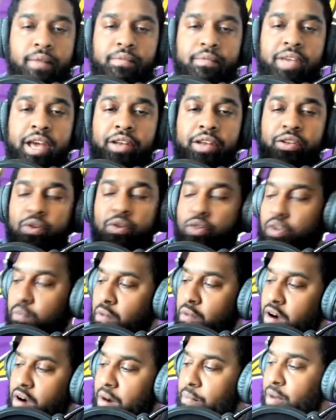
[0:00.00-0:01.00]
They doing
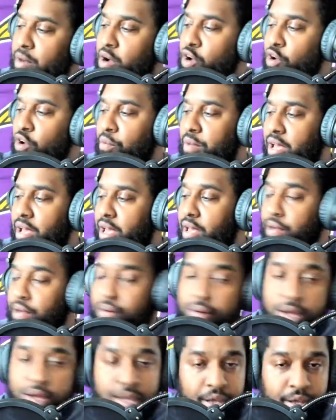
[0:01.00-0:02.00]
Lamar Bow, man.
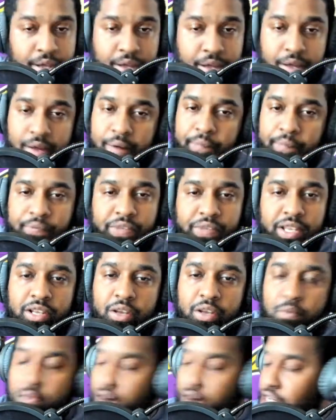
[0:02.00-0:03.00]

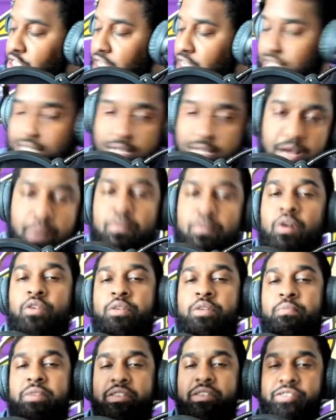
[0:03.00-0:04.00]
Lamar Jackson, come
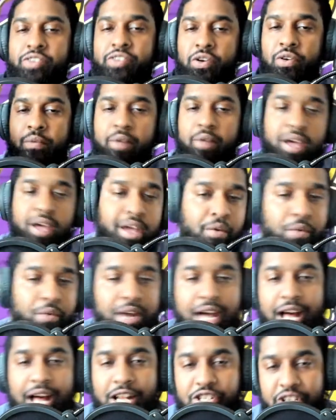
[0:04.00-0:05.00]
on to Minnesota, man. We
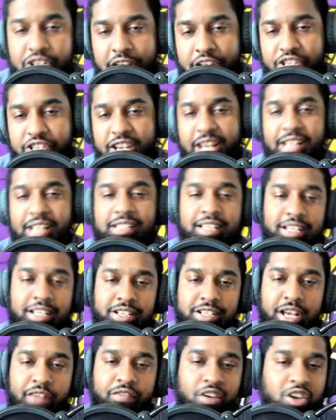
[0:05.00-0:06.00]
got JJ and
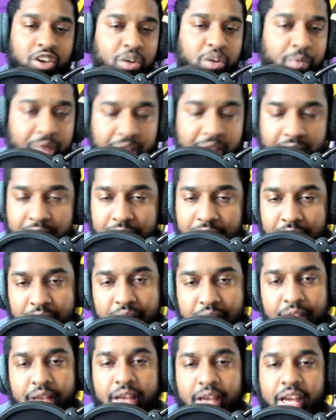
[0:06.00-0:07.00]
TJ for you, man.
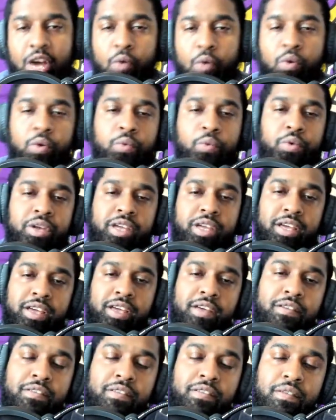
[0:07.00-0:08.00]
And we will
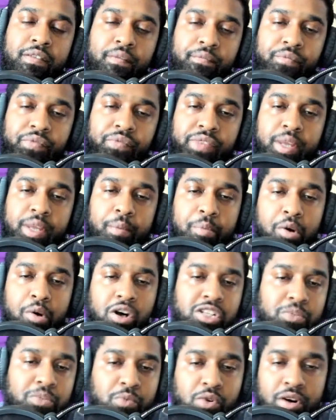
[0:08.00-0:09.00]
give
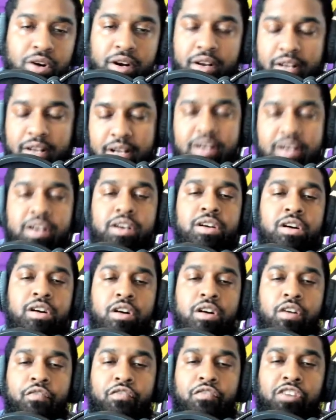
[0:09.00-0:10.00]
Baltimore
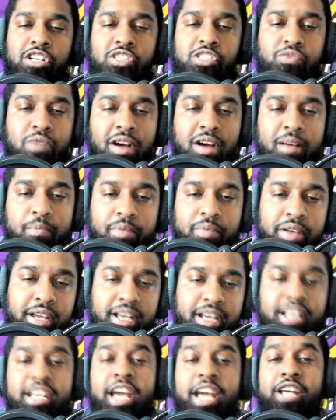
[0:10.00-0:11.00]
a first round
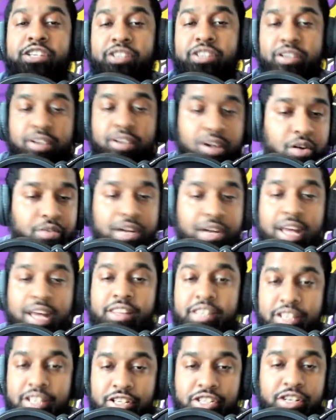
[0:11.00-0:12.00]
pick next year, though,
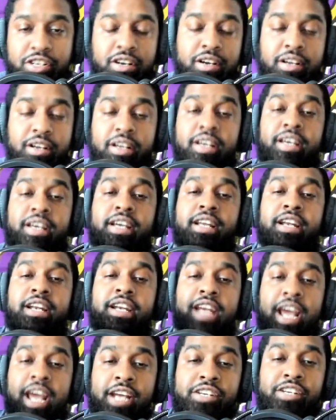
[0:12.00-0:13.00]
not this year.
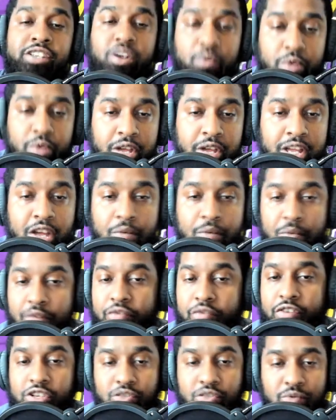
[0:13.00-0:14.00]
Next year, we'll give them a
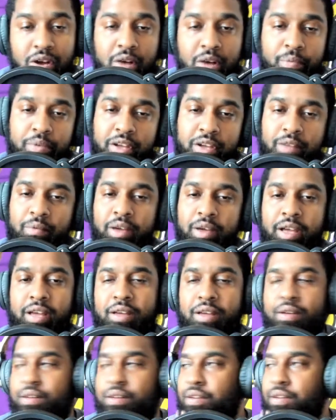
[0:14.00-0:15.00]
first round pick, man